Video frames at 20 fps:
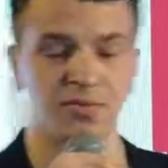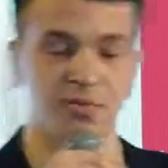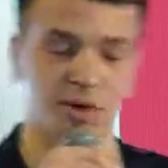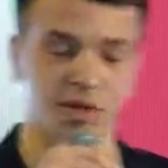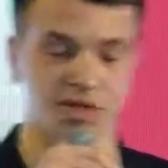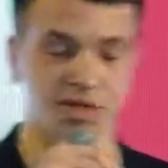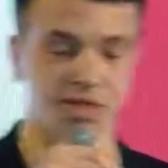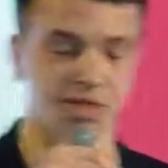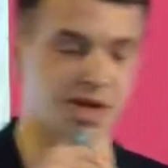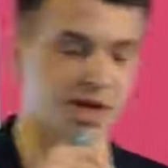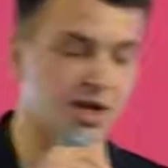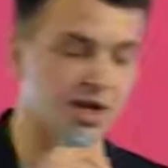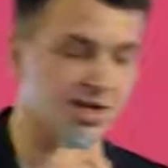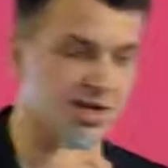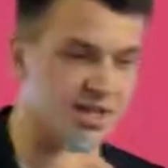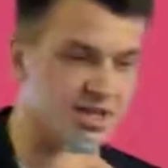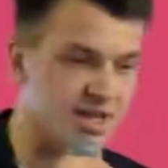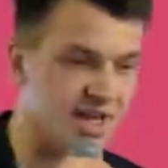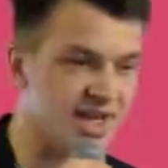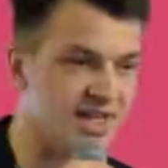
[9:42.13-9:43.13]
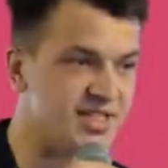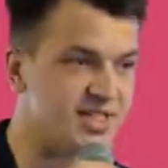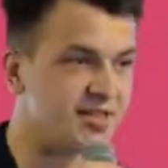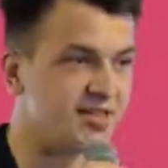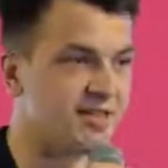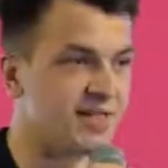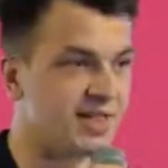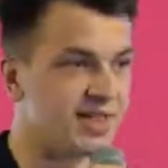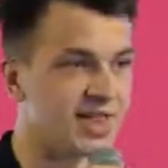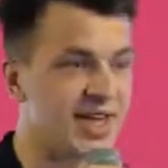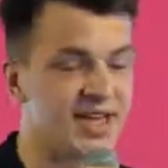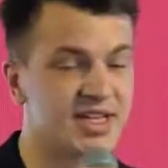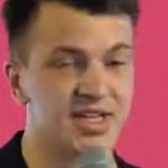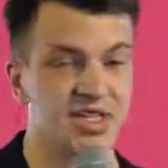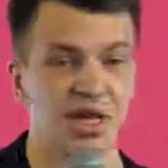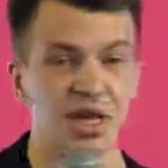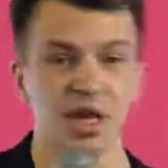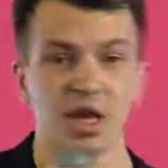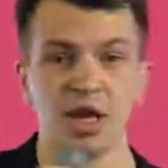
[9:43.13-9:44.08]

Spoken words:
for instance, here in this case, in fintechs,